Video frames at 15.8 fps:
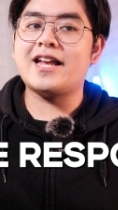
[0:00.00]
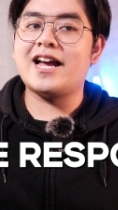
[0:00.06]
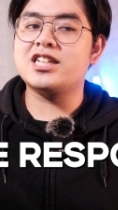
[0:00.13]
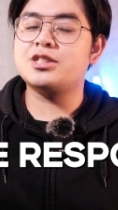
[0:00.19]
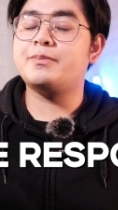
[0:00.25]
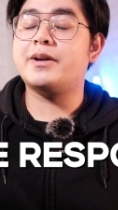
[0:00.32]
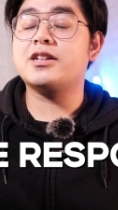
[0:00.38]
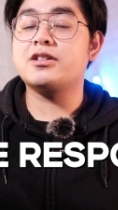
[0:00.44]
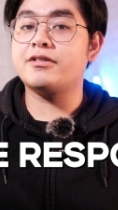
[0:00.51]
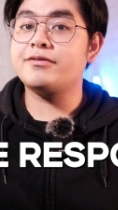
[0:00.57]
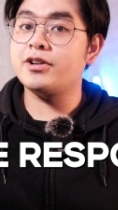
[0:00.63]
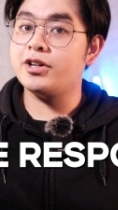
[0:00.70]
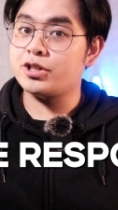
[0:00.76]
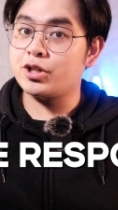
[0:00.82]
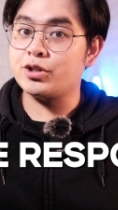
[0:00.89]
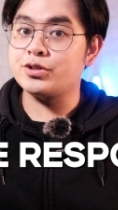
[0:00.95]
aspect of
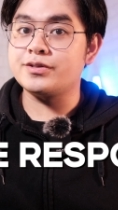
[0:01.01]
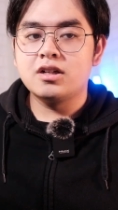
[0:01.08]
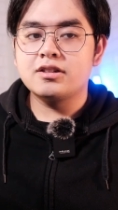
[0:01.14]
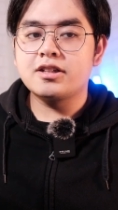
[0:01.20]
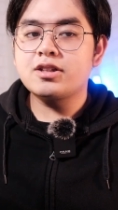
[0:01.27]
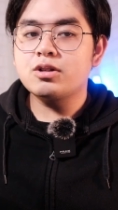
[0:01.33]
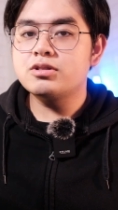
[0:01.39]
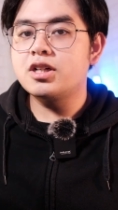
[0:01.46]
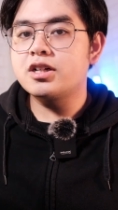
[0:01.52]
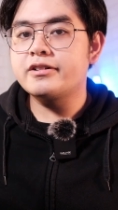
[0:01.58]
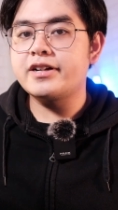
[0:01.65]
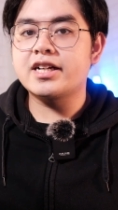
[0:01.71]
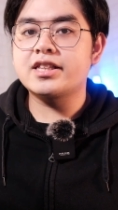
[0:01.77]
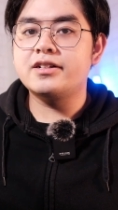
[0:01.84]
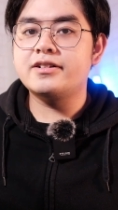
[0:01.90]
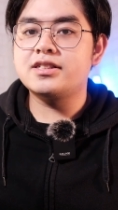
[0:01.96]
your tone. The tonal
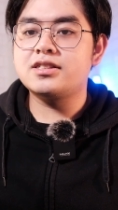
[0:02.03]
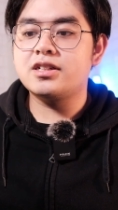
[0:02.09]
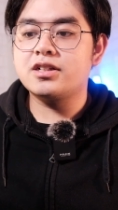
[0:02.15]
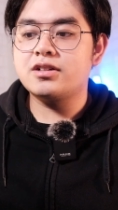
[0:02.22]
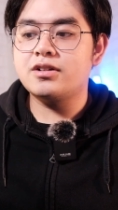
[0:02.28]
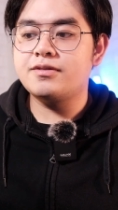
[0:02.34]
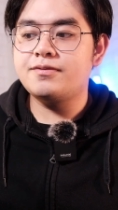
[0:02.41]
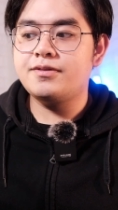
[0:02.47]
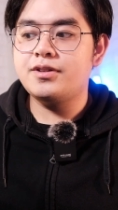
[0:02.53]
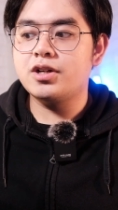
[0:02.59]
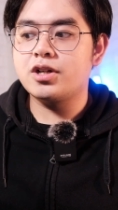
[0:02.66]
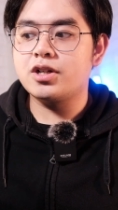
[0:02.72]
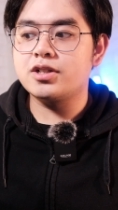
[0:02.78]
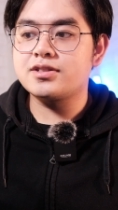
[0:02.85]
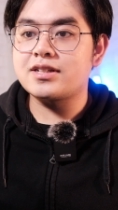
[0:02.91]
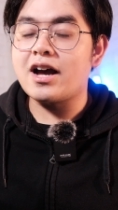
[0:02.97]
characteristic of
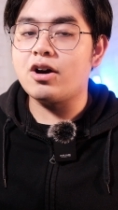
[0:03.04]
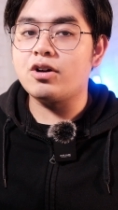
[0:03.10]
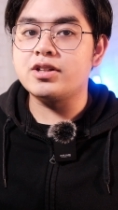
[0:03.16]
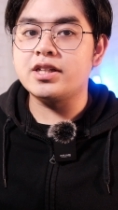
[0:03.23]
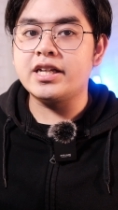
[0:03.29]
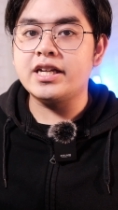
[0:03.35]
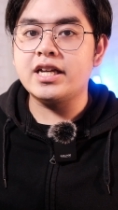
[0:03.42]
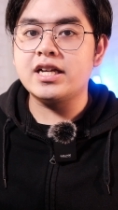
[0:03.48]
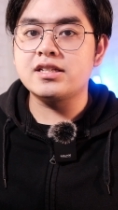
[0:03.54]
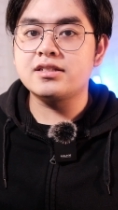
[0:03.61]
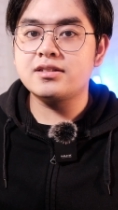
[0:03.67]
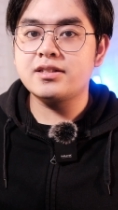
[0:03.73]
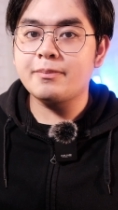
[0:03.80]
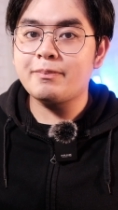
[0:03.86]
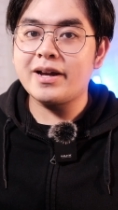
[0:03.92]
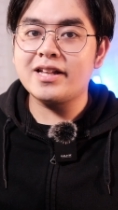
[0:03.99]
your sound is
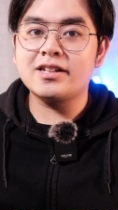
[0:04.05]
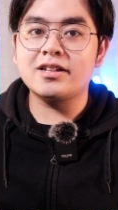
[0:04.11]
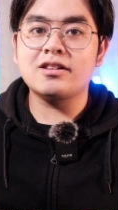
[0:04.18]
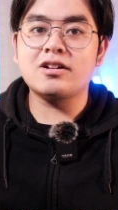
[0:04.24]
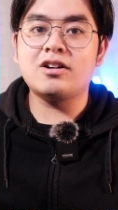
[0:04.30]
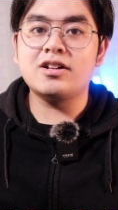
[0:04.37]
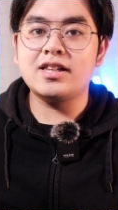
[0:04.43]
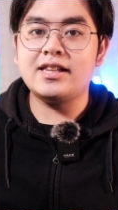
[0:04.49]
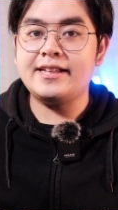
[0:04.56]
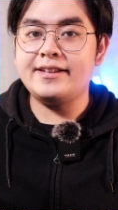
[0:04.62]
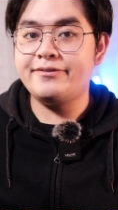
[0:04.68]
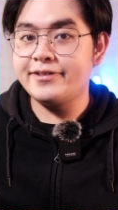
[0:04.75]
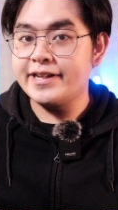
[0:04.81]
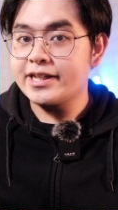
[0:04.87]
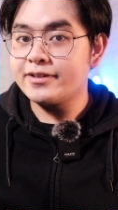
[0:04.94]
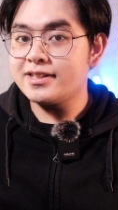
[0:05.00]
dependent on the
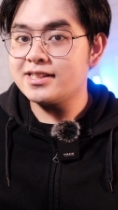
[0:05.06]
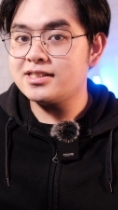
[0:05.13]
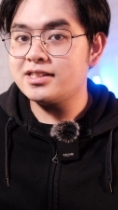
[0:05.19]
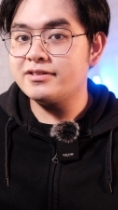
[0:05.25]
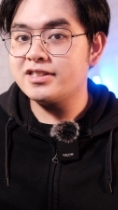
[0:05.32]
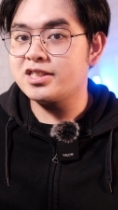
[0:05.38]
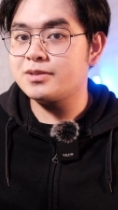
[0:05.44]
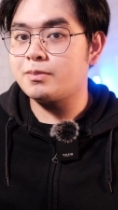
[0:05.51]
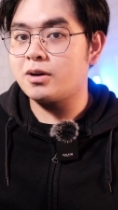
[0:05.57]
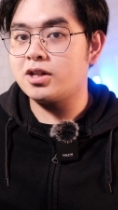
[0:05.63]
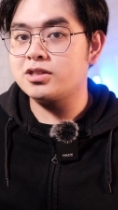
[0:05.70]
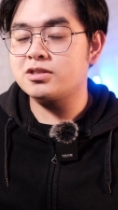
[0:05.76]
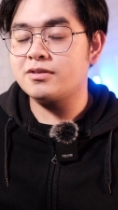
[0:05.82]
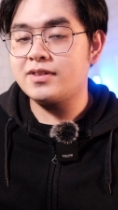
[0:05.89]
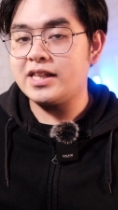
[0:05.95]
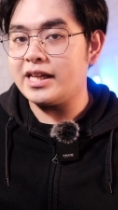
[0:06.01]
frequency
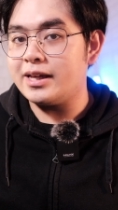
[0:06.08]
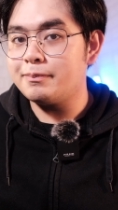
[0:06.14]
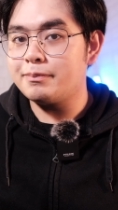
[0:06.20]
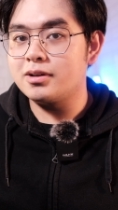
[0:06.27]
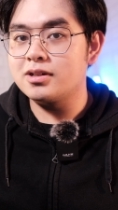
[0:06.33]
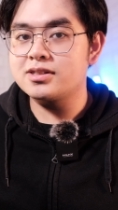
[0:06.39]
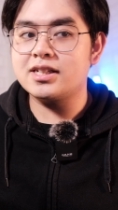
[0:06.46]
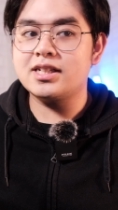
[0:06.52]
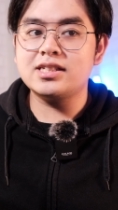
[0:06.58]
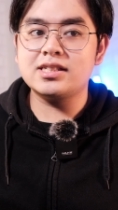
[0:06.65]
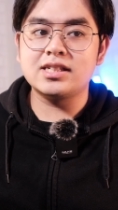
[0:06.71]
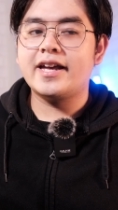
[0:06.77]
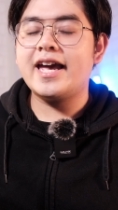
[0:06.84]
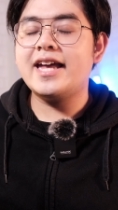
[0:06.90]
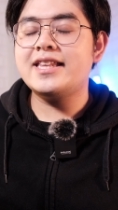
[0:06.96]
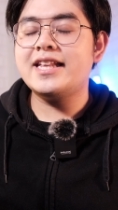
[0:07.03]
response of the impulses,
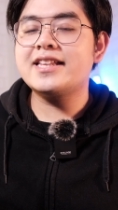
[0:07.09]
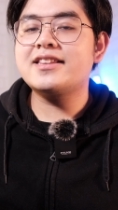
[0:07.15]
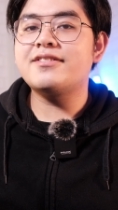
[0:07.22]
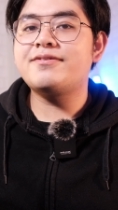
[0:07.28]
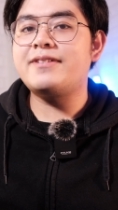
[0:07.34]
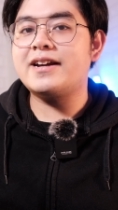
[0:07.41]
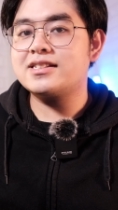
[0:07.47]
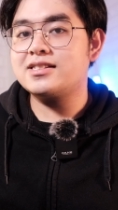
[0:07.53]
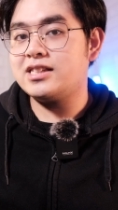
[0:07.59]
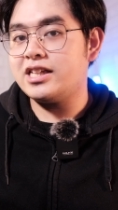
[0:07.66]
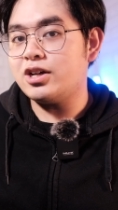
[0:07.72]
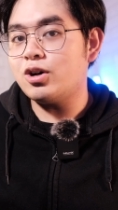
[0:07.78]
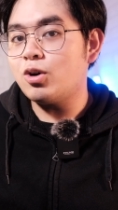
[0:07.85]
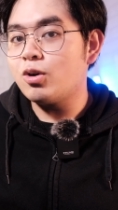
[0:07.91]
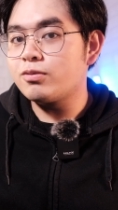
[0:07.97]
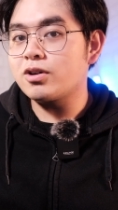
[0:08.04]
and it affects
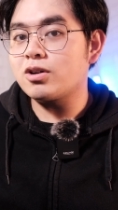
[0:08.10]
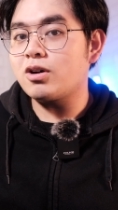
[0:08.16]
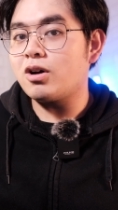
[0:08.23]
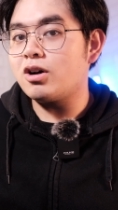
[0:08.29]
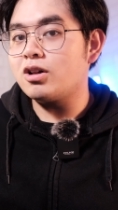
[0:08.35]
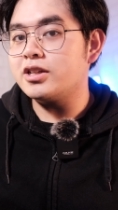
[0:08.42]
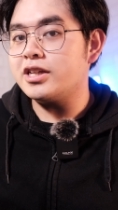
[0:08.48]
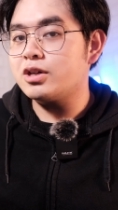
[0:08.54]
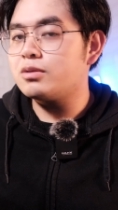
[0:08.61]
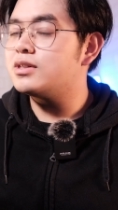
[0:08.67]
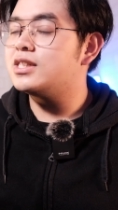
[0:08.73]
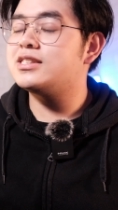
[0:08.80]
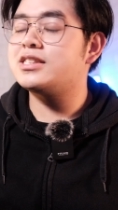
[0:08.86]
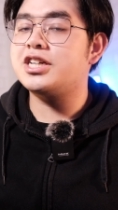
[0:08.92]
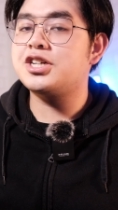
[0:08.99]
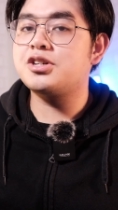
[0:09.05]
the overall
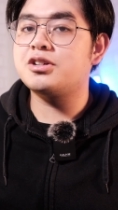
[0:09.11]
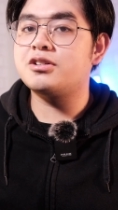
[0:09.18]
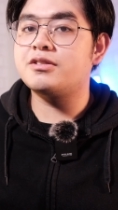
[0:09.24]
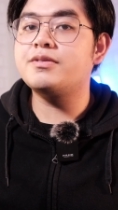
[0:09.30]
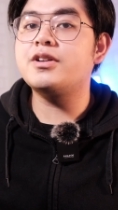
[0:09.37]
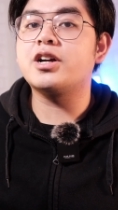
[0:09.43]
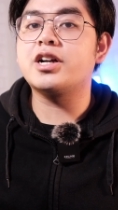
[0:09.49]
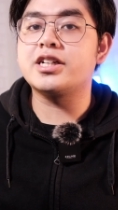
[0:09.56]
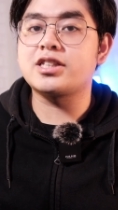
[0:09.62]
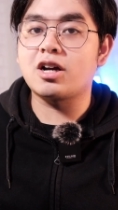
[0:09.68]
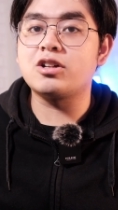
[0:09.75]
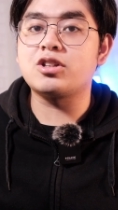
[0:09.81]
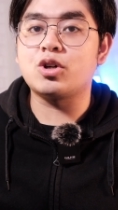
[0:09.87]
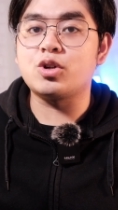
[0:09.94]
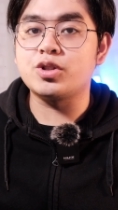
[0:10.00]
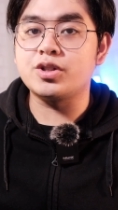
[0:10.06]
equalization of your
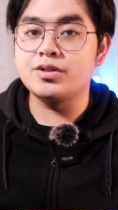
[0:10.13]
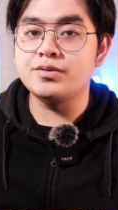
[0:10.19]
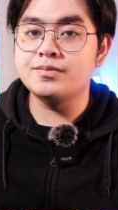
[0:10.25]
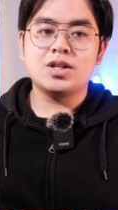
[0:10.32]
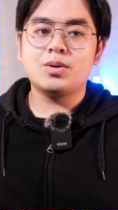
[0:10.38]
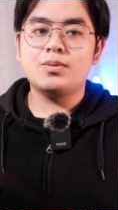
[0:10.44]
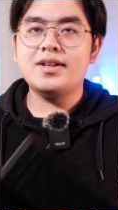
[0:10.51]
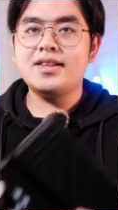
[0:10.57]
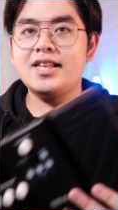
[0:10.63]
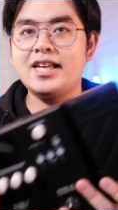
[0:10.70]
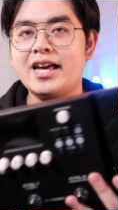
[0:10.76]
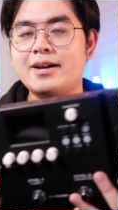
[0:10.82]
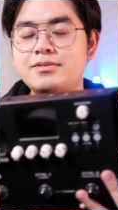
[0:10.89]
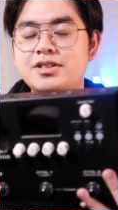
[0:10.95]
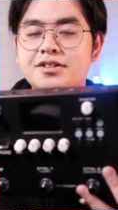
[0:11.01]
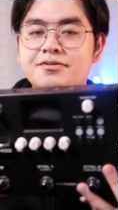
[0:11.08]
guitar tone. With the
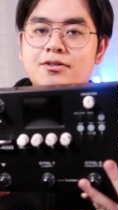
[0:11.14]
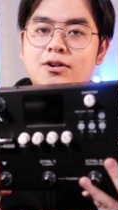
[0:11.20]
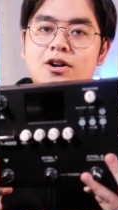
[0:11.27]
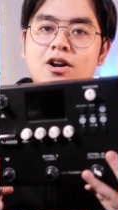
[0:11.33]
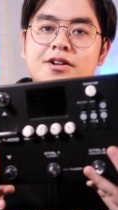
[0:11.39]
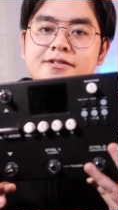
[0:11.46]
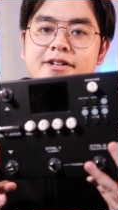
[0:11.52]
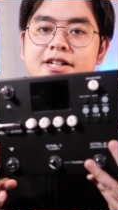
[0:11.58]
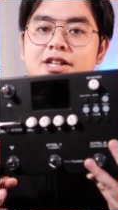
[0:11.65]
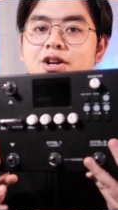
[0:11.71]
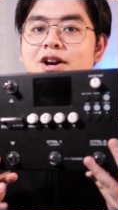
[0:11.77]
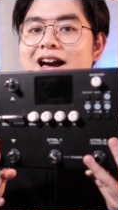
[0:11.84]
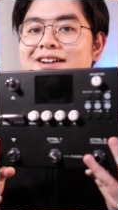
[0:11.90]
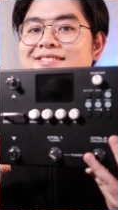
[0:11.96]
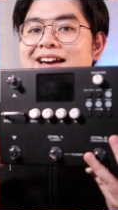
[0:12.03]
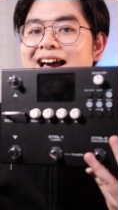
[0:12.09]
MG400, you
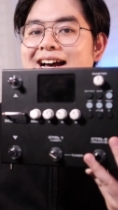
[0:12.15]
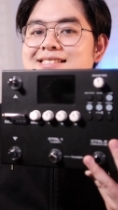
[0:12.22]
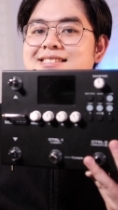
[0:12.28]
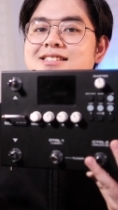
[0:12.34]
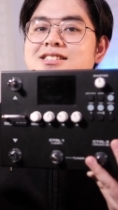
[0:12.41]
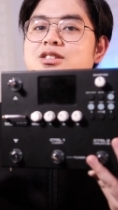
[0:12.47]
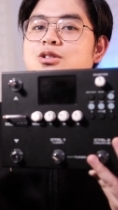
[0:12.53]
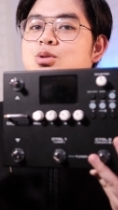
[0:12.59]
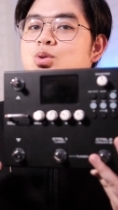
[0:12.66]
have access to